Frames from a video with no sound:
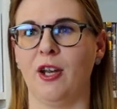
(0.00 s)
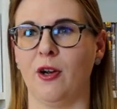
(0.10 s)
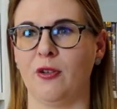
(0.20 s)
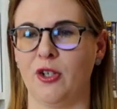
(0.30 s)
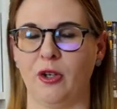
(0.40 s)
you
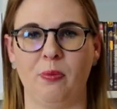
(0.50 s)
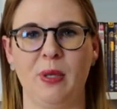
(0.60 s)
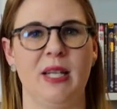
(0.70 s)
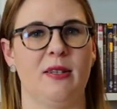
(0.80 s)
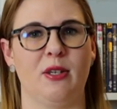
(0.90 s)
know, certain
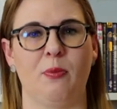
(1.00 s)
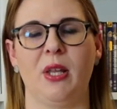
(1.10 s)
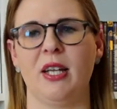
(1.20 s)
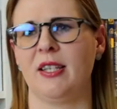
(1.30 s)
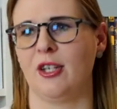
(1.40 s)
pieces in
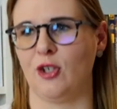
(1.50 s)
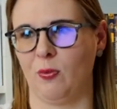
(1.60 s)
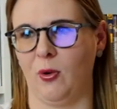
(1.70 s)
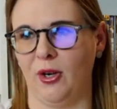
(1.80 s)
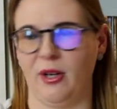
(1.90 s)
place, they just
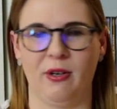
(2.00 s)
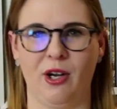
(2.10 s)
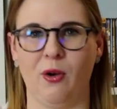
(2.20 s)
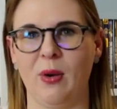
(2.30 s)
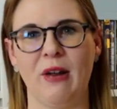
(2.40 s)
put, you
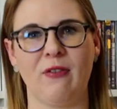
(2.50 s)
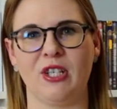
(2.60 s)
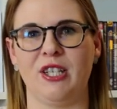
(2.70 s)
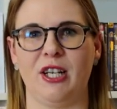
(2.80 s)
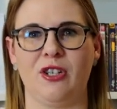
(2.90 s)
know, whatever
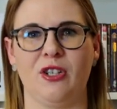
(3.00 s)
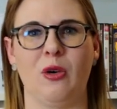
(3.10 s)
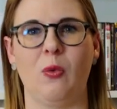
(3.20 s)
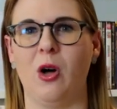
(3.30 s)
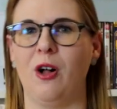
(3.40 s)
sticks to
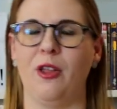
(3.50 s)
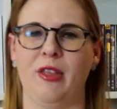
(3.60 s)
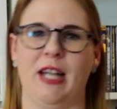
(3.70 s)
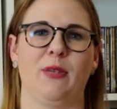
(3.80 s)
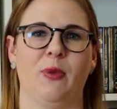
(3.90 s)
the wall,
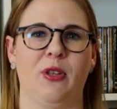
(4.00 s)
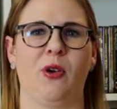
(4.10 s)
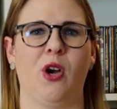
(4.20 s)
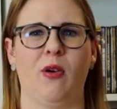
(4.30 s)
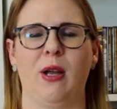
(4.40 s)
that's what they're
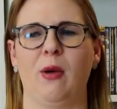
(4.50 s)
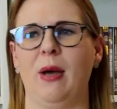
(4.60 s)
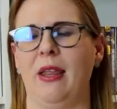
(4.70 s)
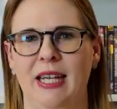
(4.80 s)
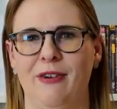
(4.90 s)
going
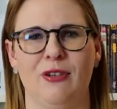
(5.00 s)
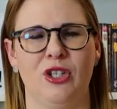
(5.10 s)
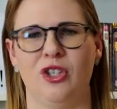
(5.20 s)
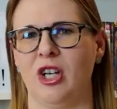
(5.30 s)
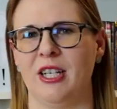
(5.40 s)
with. It
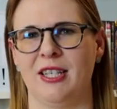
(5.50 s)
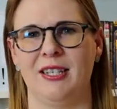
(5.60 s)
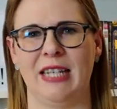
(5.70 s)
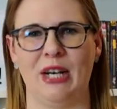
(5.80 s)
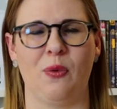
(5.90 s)
was just
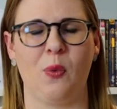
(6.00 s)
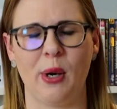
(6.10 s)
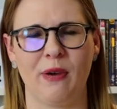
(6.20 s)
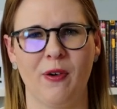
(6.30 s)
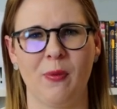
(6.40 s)
didn't
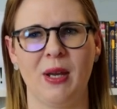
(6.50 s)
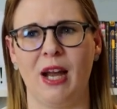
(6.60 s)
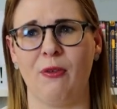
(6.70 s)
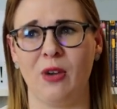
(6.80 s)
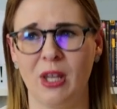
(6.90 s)
work for me.
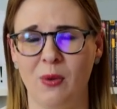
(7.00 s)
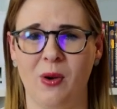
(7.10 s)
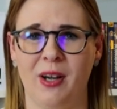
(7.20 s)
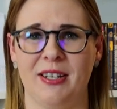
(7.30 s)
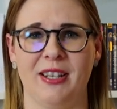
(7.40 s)
I really
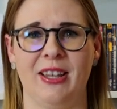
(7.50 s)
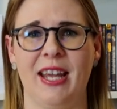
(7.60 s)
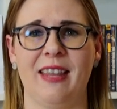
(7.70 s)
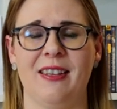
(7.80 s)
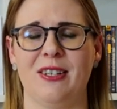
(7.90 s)
wanted to
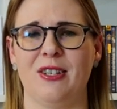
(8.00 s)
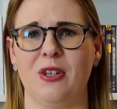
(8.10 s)
like this.